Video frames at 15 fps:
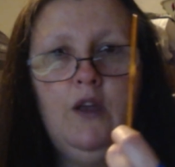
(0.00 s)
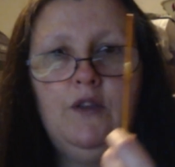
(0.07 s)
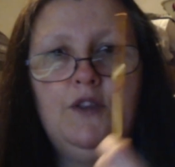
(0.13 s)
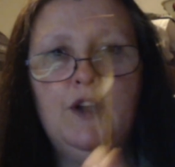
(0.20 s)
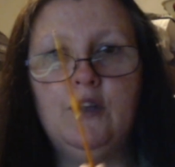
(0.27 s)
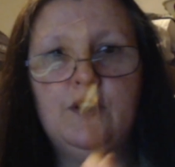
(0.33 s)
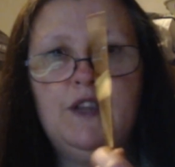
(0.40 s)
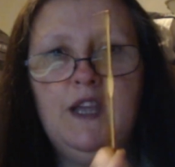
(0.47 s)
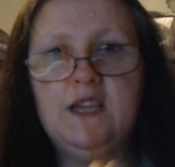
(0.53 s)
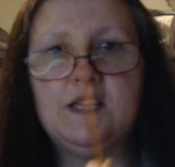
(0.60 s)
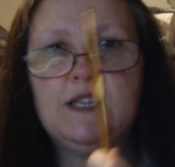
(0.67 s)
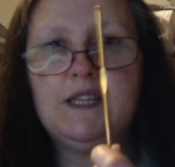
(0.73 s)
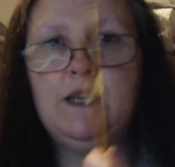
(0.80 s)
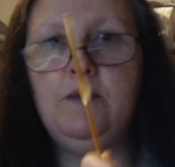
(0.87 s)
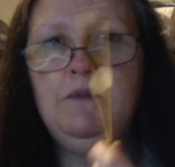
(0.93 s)
that this
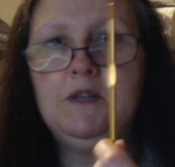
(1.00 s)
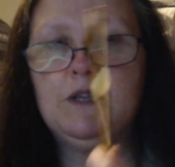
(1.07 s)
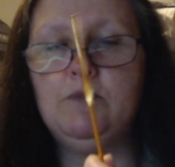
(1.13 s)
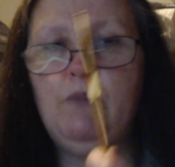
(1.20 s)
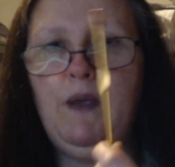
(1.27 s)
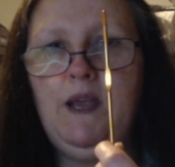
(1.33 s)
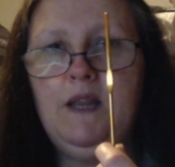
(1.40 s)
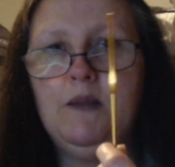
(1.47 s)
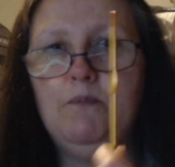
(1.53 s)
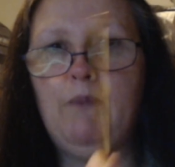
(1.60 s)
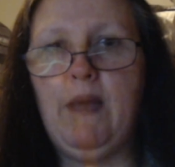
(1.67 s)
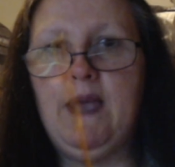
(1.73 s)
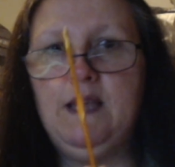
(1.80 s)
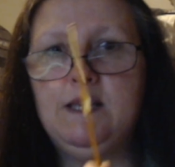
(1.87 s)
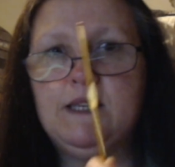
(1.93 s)
seems to be the
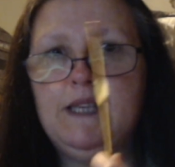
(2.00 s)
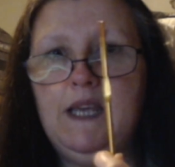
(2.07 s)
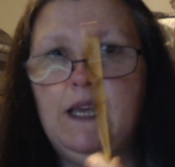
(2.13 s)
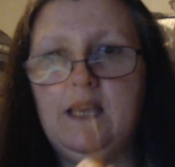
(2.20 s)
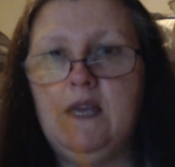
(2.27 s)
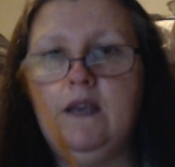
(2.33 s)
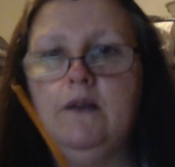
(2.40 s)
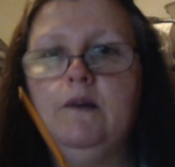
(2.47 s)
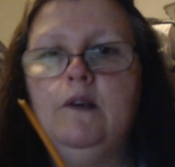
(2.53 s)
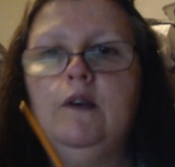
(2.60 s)
basic